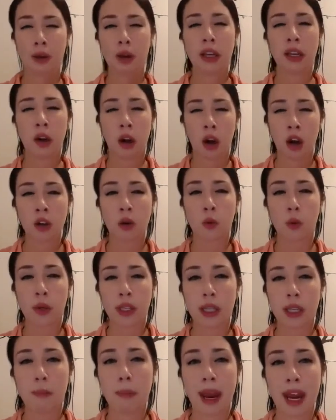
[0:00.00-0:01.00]
you know, on a
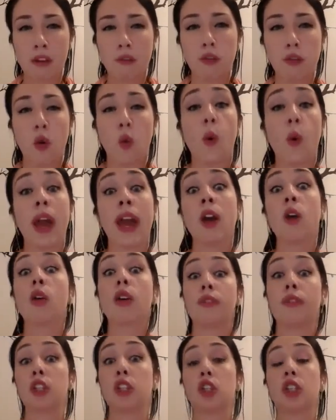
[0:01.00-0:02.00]
really painful way, or
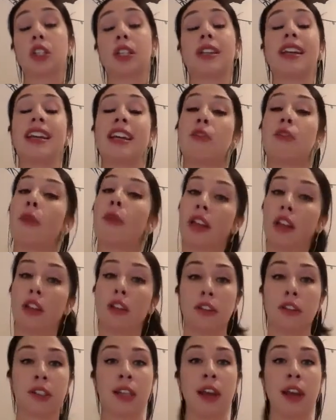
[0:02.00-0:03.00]
if it's just an
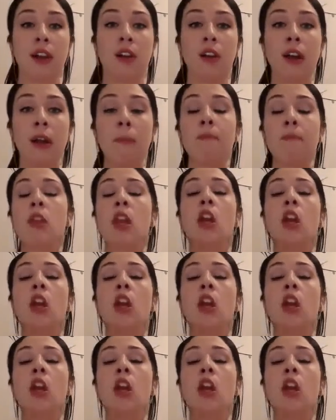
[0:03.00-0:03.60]
irregular cycle.